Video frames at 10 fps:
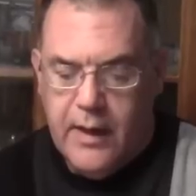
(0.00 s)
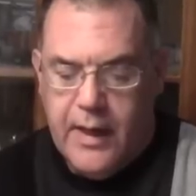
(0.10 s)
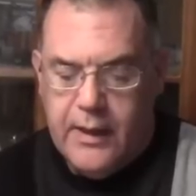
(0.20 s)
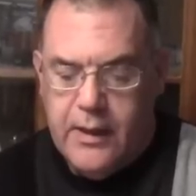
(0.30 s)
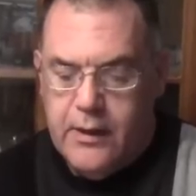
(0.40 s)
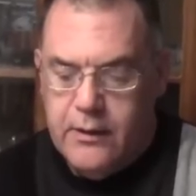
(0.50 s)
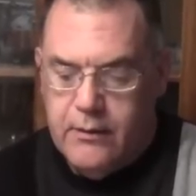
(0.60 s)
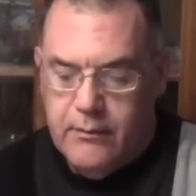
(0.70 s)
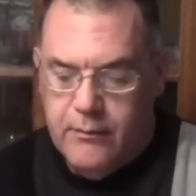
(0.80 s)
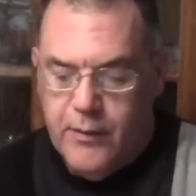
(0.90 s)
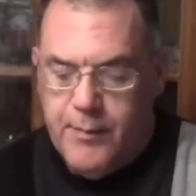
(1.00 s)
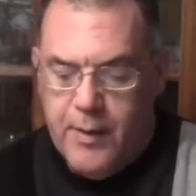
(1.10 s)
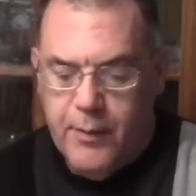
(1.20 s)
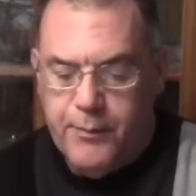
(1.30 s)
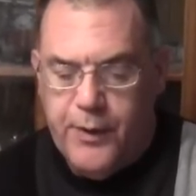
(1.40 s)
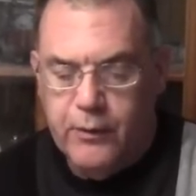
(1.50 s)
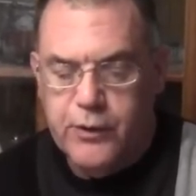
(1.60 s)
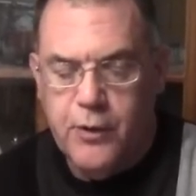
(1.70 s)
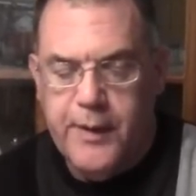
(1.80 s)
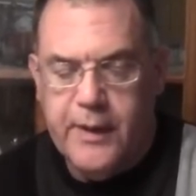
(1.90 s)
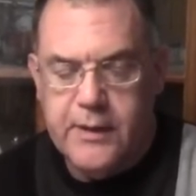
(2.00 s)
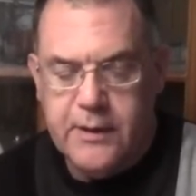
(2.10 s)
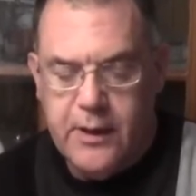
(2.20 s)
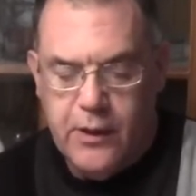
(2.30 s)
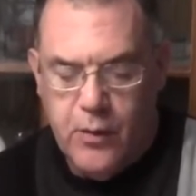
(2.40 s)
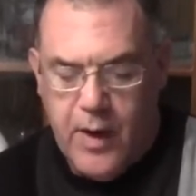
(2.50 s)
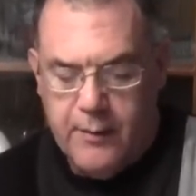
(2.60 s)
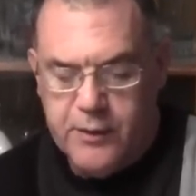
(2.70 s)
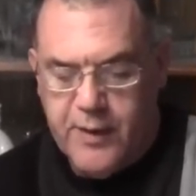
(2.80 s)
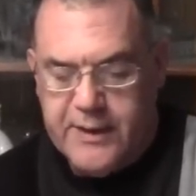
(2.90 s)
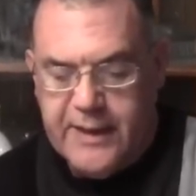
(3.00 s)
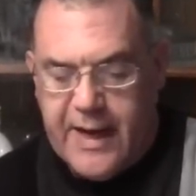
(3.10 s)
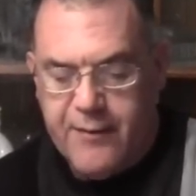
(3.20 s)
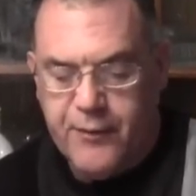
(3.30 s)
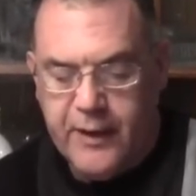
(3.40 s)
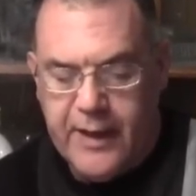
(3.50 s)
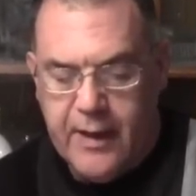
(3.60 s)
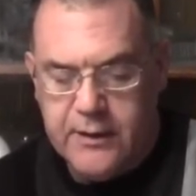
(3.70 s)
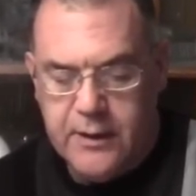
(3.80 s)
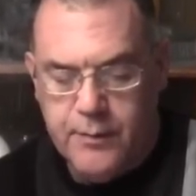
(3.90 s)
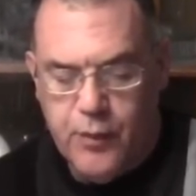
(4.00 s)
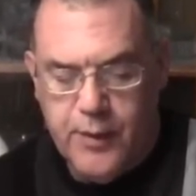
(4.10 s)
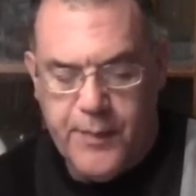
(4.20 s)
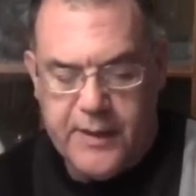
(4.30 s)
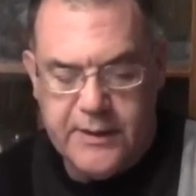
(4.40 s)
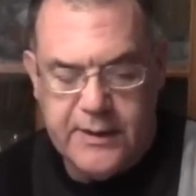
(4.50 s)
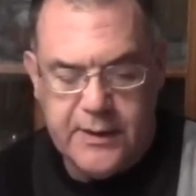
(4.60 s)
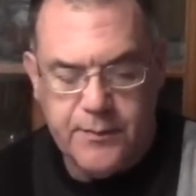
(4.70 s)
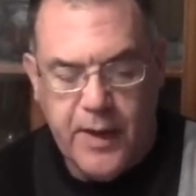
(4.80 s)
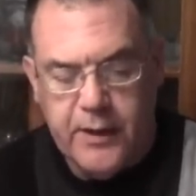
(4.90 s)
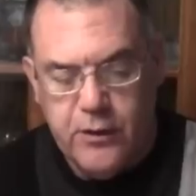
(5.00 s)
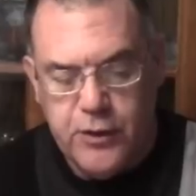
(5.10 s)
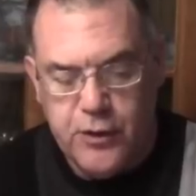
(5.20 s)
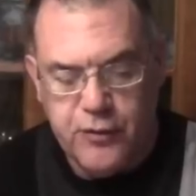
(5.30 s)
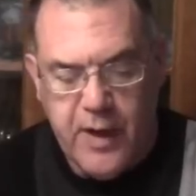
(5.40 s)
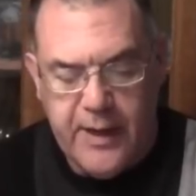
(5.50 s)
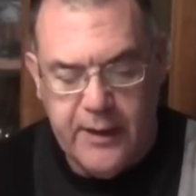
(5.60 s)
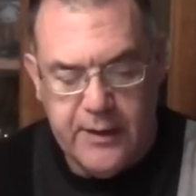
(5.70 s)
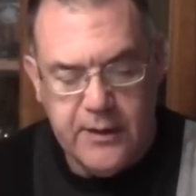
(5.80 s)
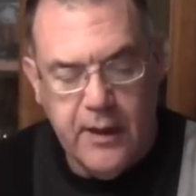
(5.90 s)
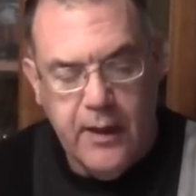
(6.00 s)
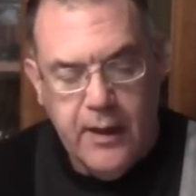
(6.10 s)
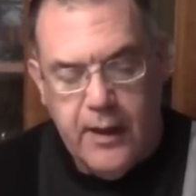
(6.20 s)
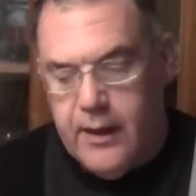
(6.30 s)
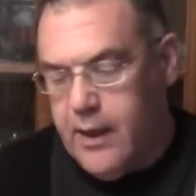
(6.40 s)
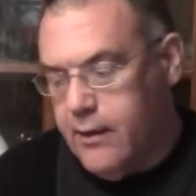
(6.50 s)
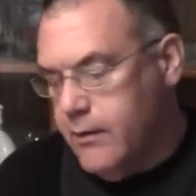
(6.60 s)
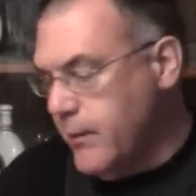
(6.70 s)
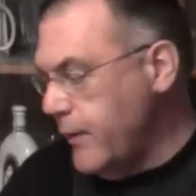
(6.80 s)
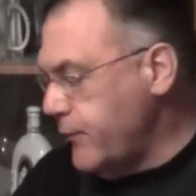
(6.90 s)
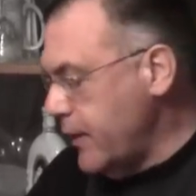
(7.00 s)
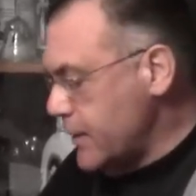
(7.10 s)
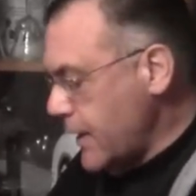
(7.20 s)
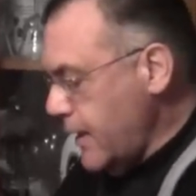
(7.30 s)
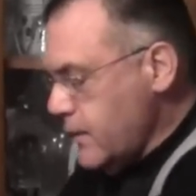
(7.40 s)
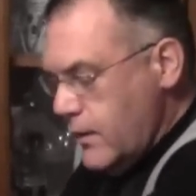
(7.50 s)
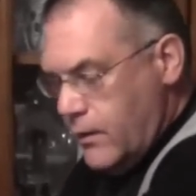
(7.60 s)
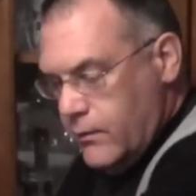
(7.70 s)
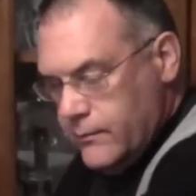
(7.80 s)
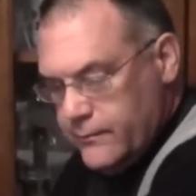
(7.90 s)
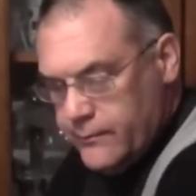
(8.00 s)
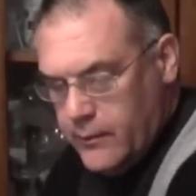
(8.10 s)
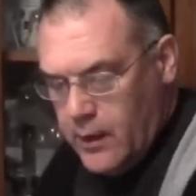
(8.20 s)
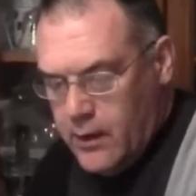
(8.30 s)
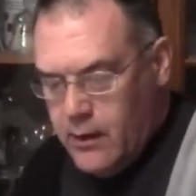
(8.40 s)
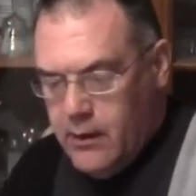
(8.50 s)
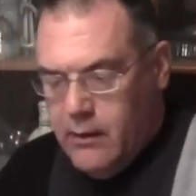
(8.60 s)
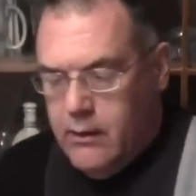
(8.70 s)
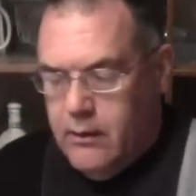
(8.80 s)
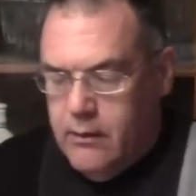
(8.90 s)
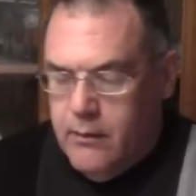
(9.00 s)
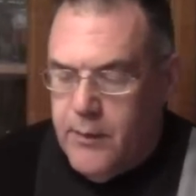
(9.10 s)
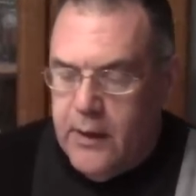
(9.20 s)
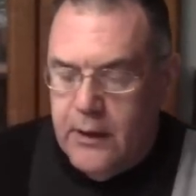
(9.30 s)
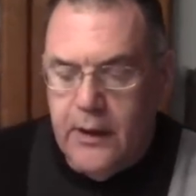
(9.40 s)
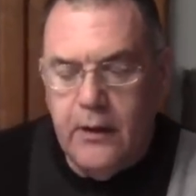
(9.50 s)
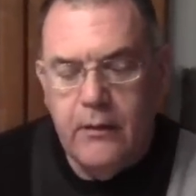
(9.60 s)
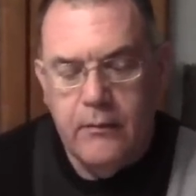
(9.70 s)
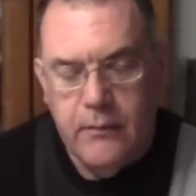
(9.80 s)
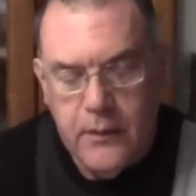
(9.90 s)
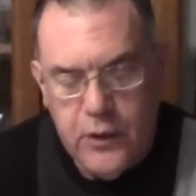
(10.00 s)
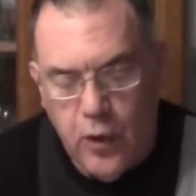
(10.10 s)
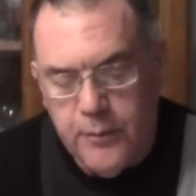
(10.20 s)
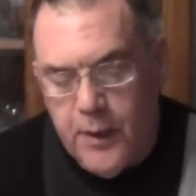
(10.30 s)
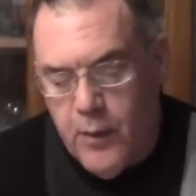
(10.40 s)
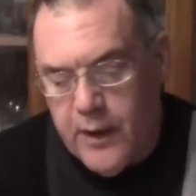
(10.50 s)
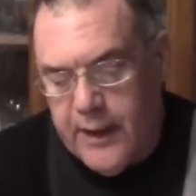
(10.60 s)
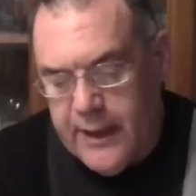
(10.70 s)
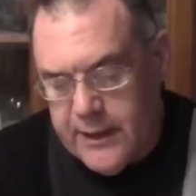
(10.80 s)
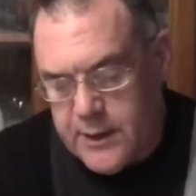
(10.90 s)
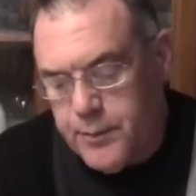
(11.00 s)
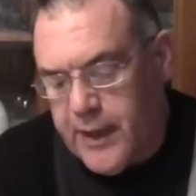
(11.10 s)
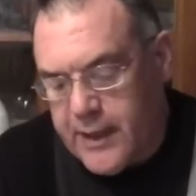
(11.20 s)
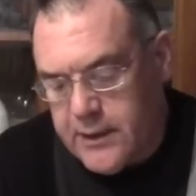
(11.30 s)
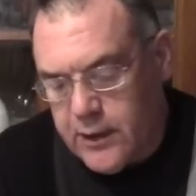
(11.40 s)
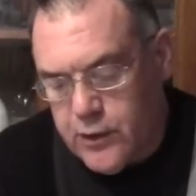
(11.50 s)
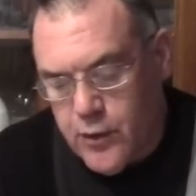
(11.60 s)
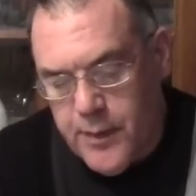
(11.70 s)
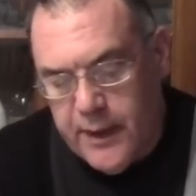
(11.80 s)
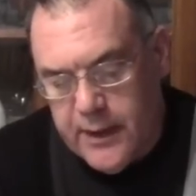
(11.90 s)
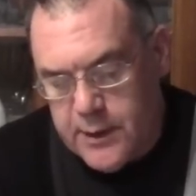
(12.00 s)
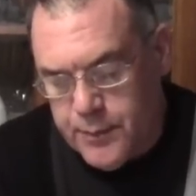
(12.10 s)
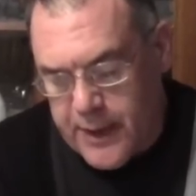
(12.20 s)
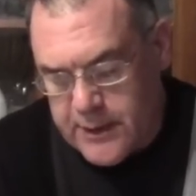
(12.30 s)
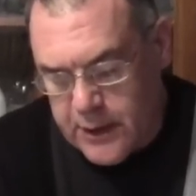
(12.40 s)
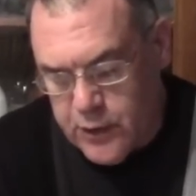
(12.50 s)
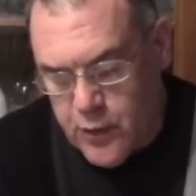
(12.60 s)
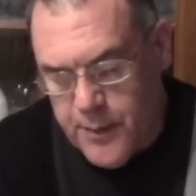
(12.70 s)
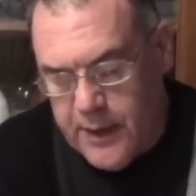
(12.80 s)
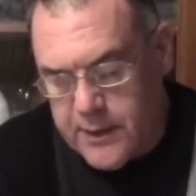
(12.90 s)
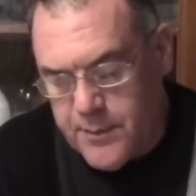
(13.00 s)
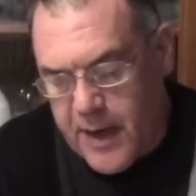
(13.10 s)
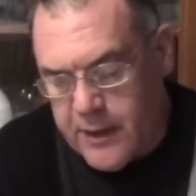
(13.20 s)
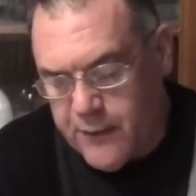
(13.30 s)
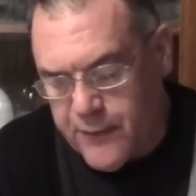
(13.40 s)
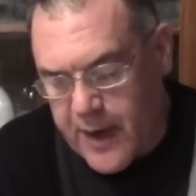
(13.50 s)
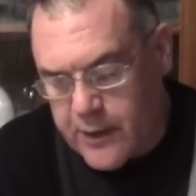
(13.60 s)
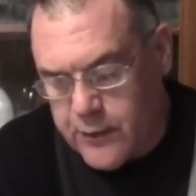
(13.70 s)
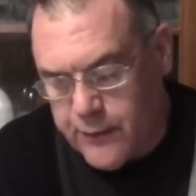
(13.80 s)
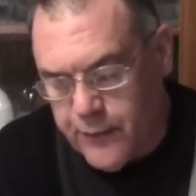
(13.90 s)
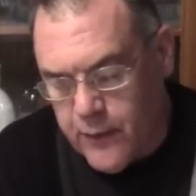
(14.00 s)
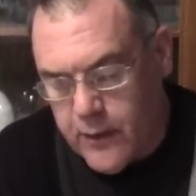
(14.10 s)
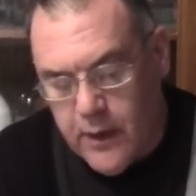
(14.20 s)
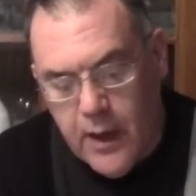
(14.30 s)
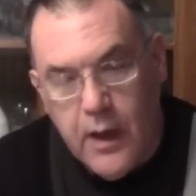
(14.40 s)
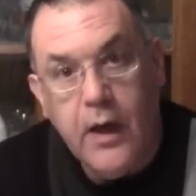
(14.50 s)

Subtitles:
and he remembered Bill doing this, and he knew I was raising African owls in the Budapest, and he says, "Mike, you should try this." And then my friend Santo Mealy told me where to get this plastic tubing, and this plastic tubing is manufactured for